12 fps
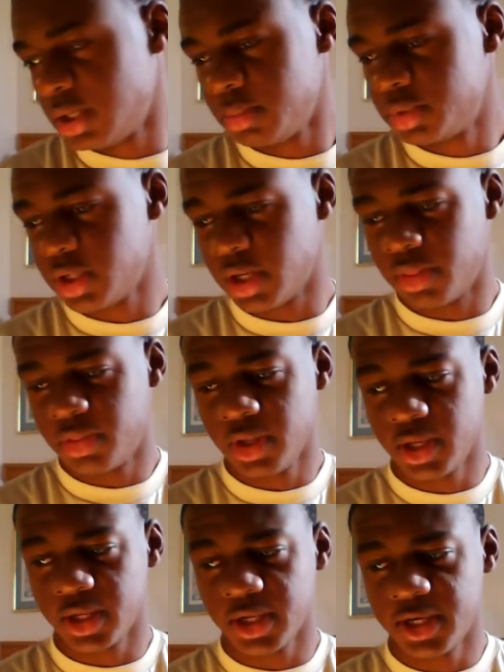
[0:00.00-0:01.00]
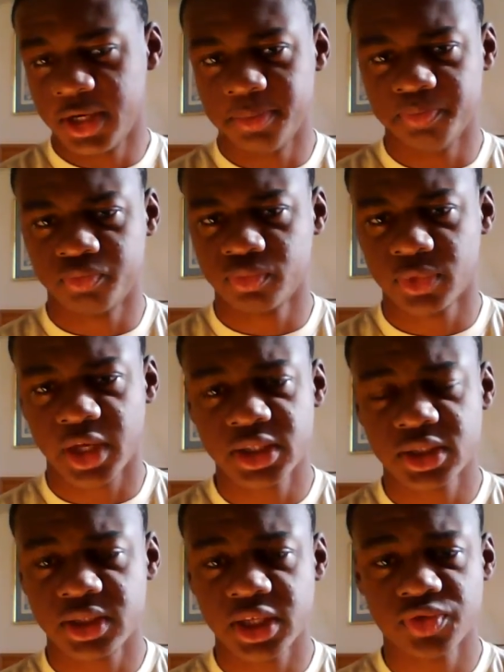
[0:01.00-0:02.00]
I'm trying to think.
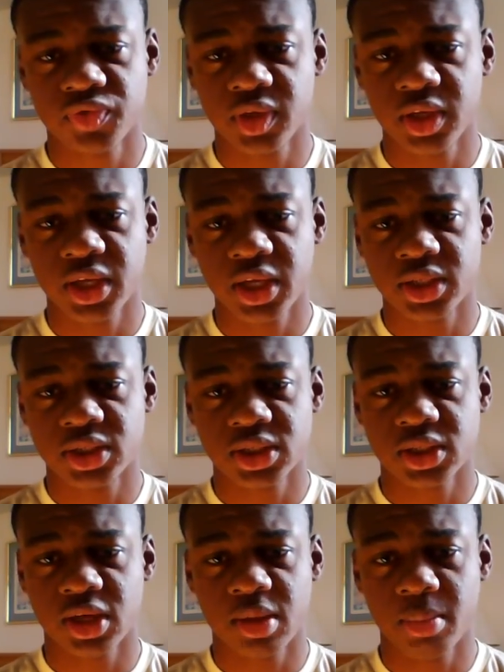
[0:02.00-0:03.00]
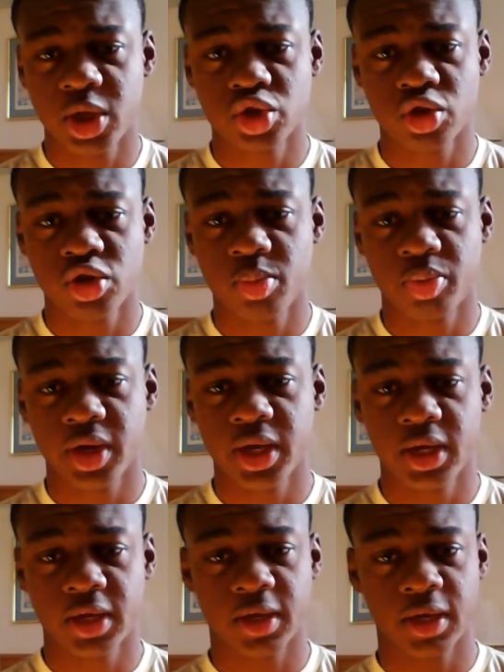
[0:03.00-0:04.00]
That's really it. Just make sure you
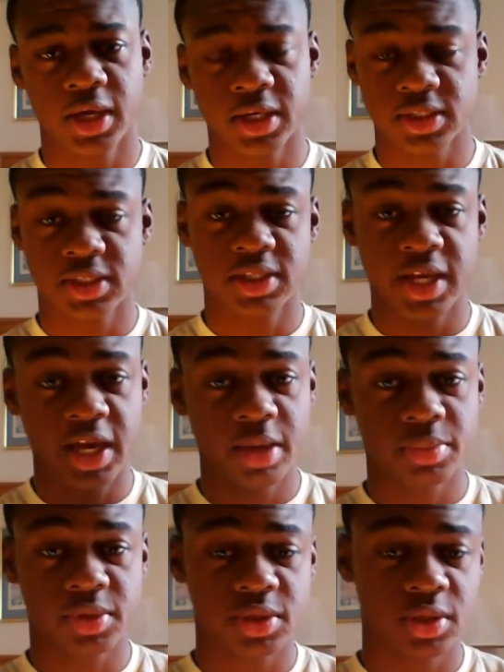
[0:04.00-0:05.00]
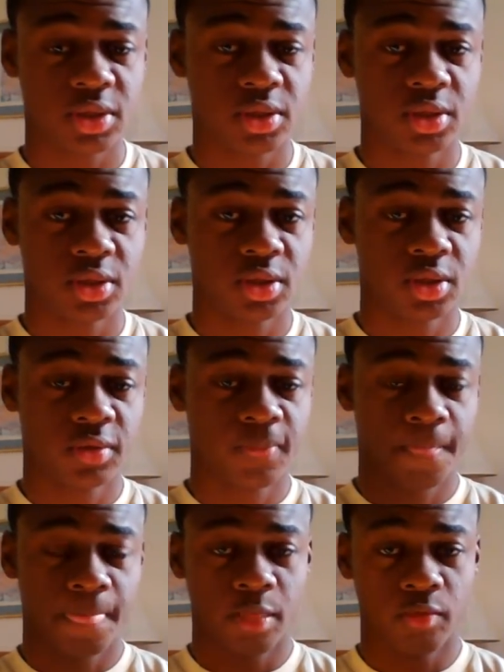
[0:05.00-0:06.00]
bring stamps,
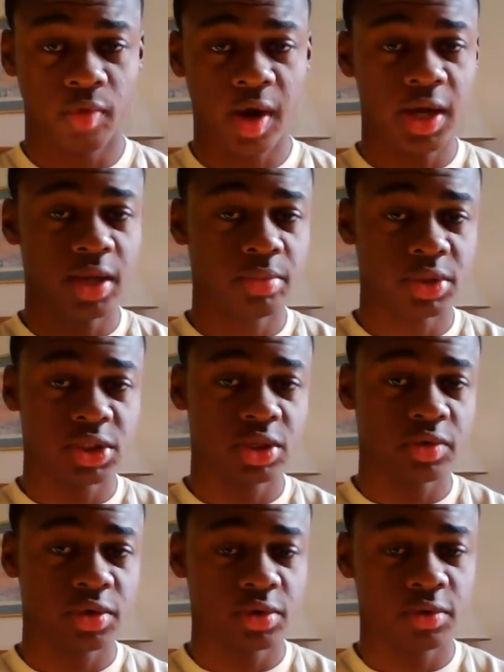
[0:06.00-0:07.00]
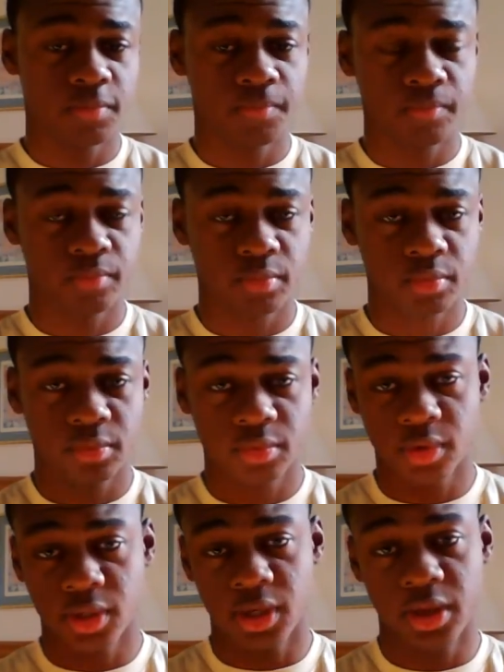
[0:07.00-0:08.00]
writing material,
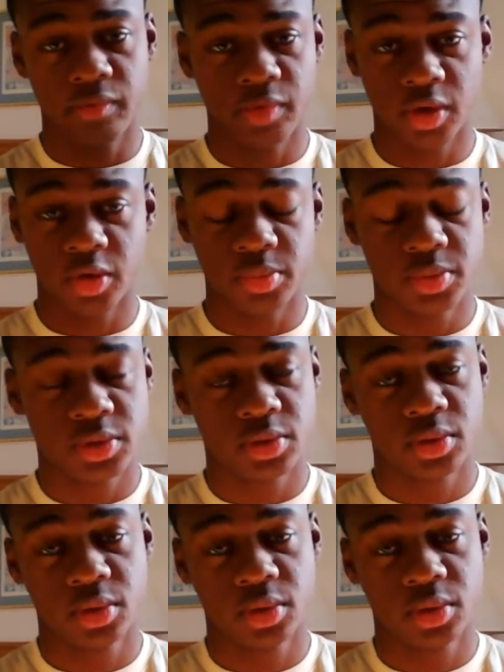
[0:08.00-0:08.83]
and envelopes,